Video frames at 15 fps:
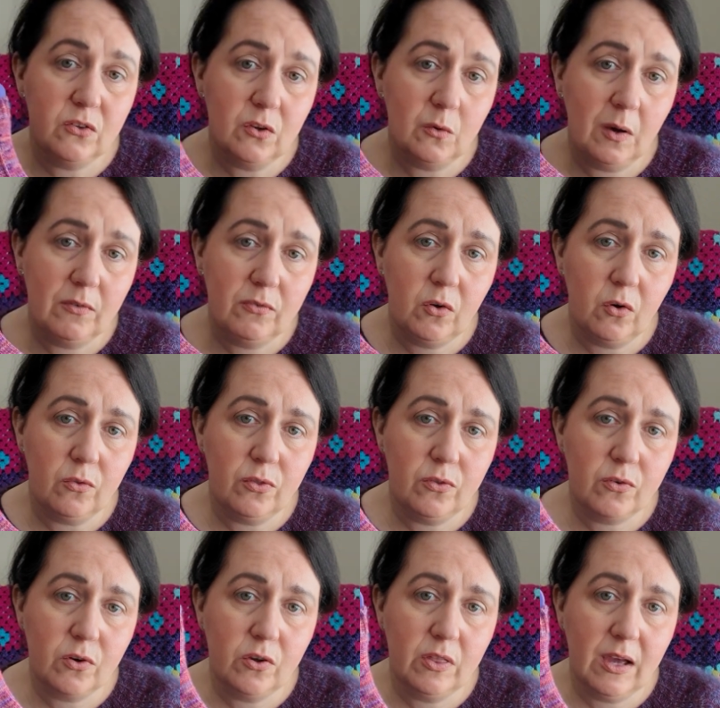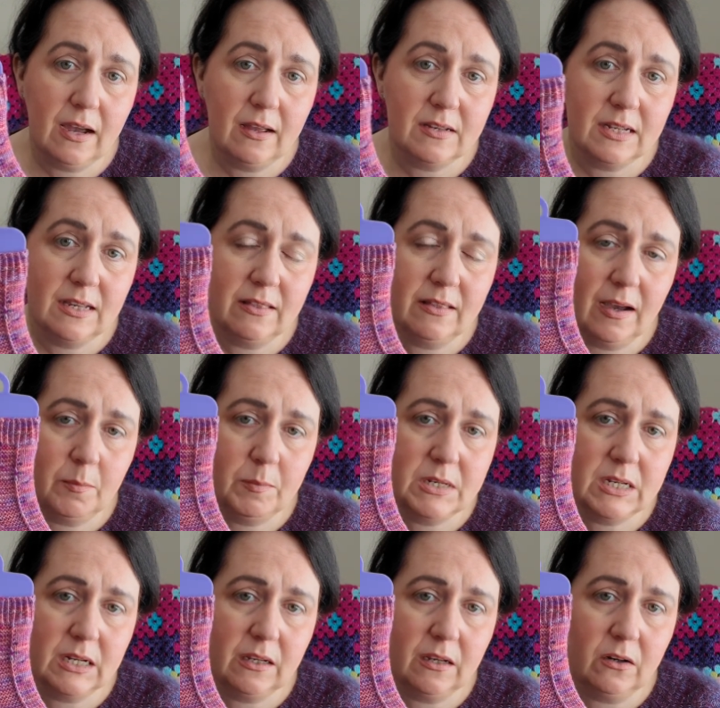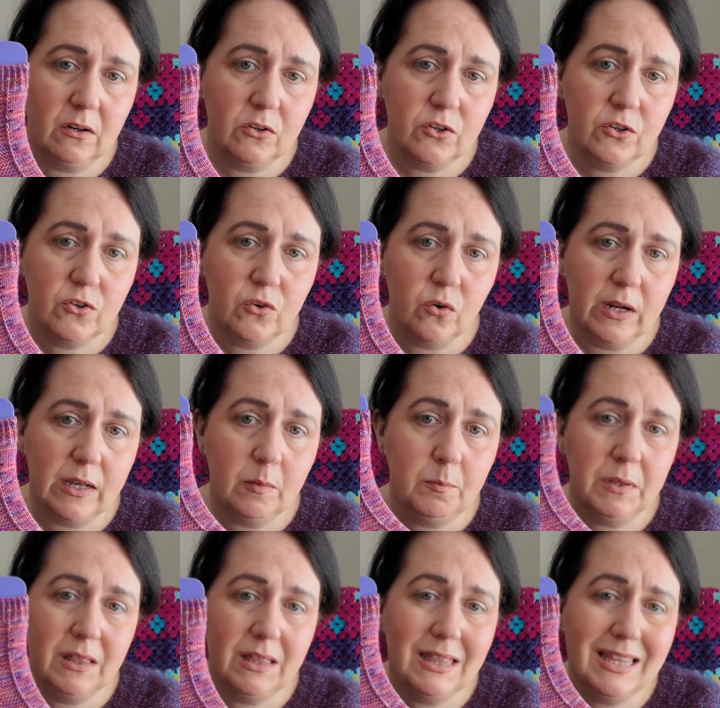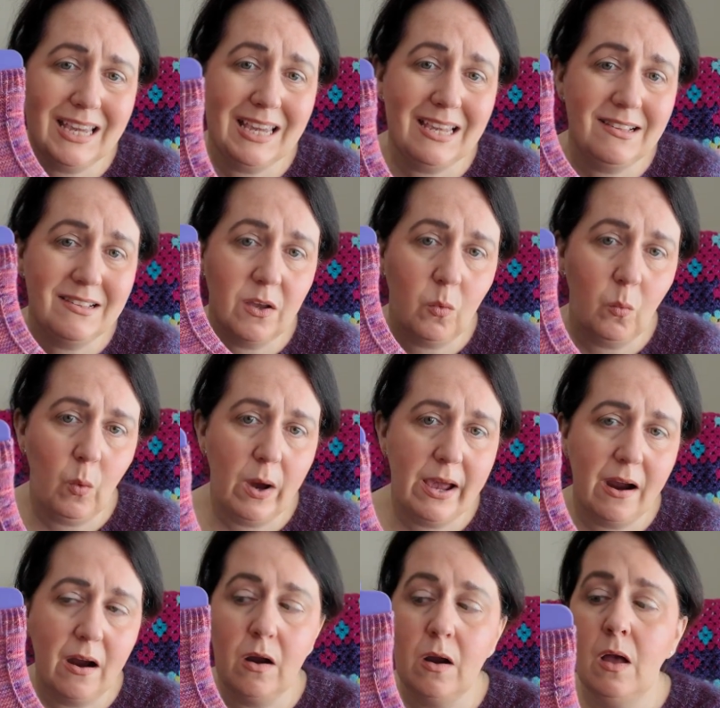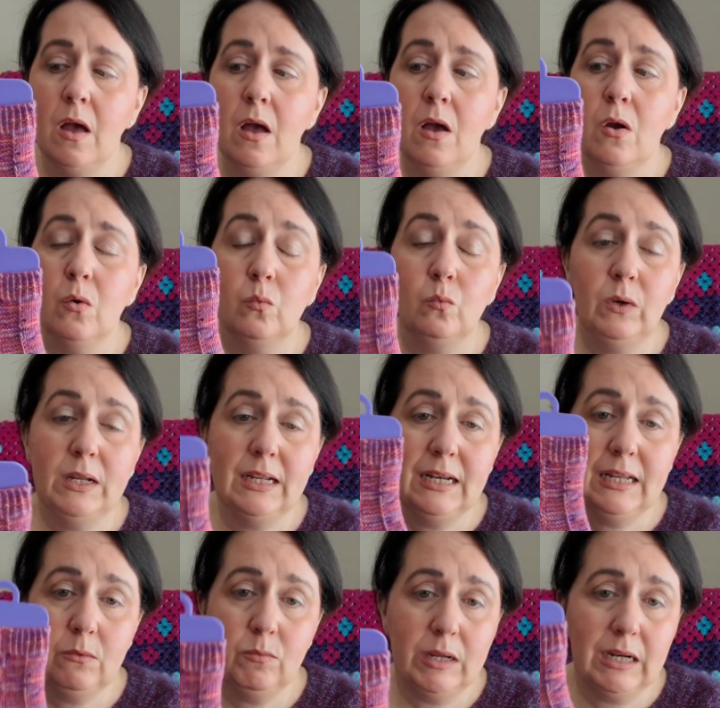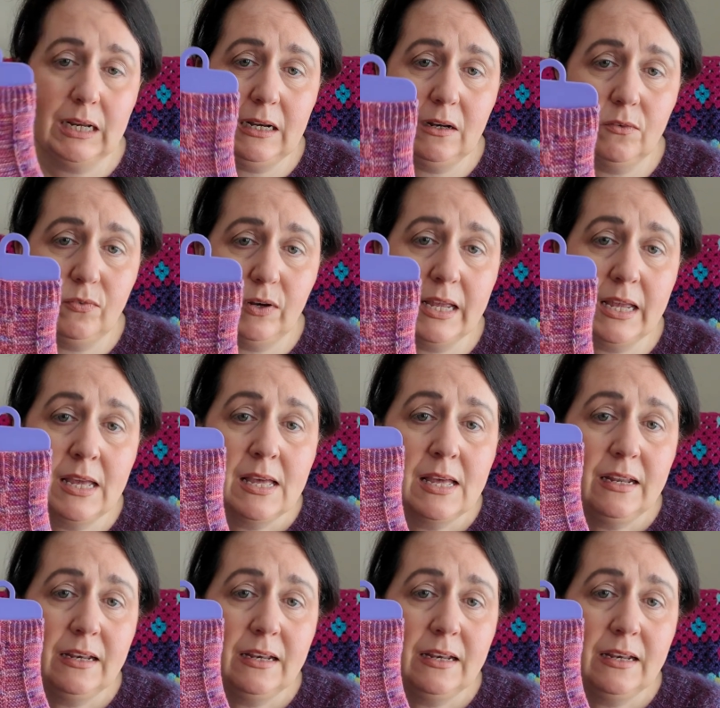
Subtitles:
So I've gone through that in that particular tutorial, but these were really lovely.